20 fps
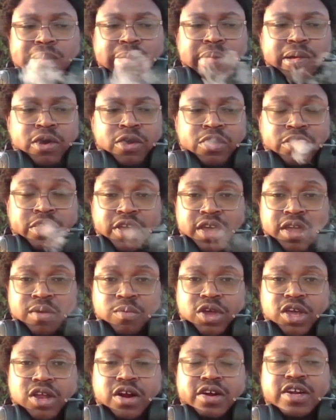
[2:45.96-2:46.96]
early game. We
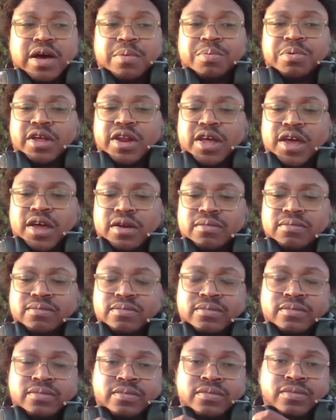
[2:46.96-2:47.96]
get our top lane ahead.
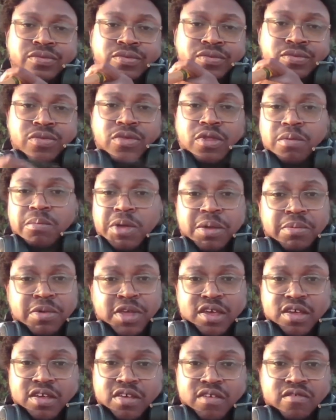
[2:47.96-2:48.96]
Maybe
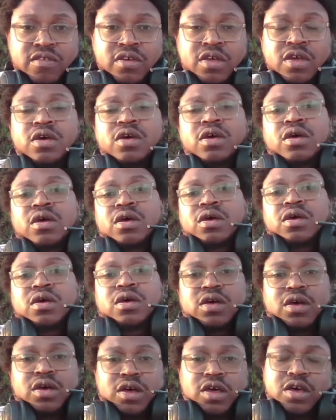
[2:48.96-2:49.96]
give
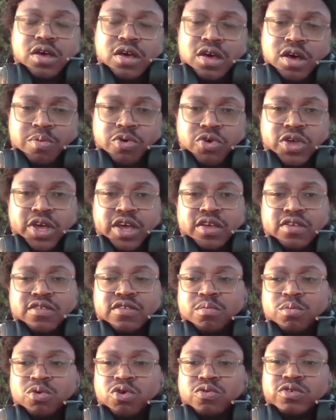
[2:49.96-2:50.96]
a couple gangs some
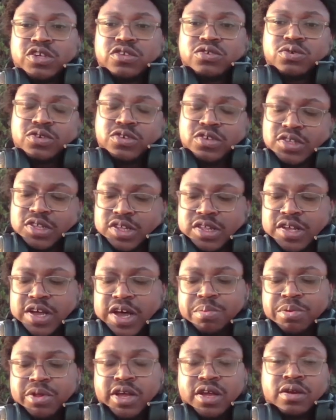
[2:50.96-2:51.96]
more resources to the
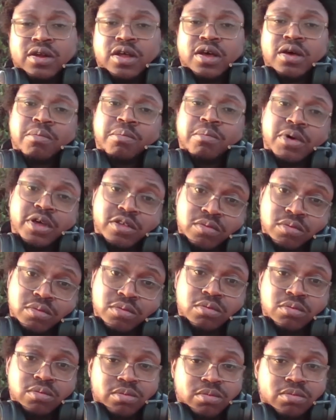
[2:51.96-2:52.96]
top lane. Must
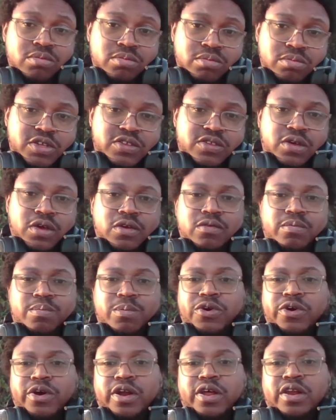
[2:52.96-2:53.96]
must guys
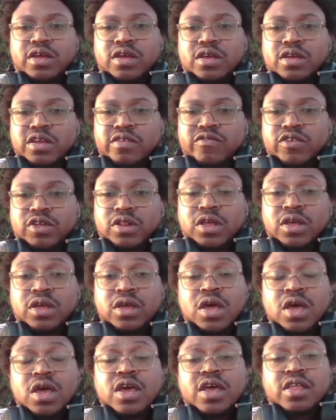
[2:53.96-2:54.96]
burden burning unevenly.
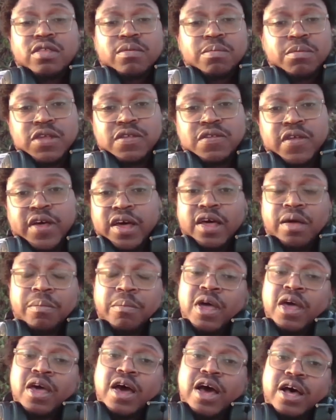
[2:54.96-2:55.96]
In the meantime,
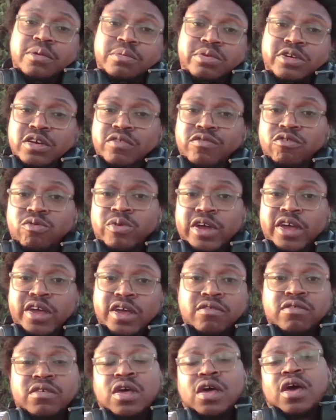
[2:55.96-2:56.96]
I'm shoving
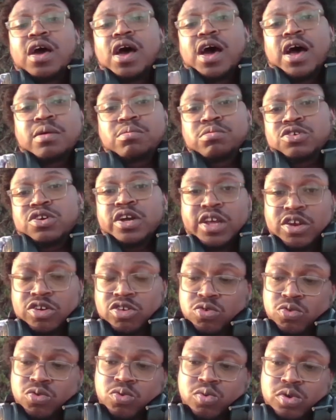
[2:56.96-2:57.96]
wave. I'm trying
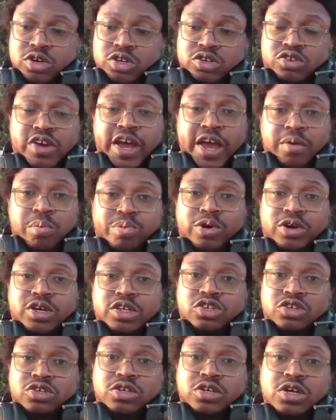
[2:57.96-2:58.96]
to attract
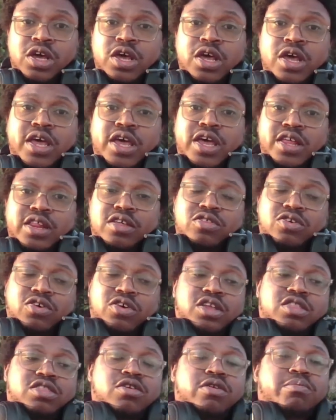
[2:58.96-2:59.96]
pressure and either
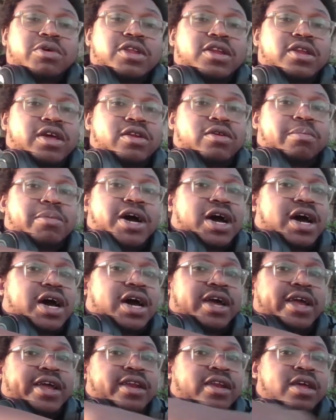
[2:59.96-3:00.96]
get their mid laner
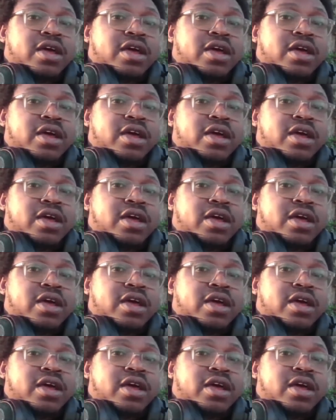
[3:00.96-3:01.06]
behind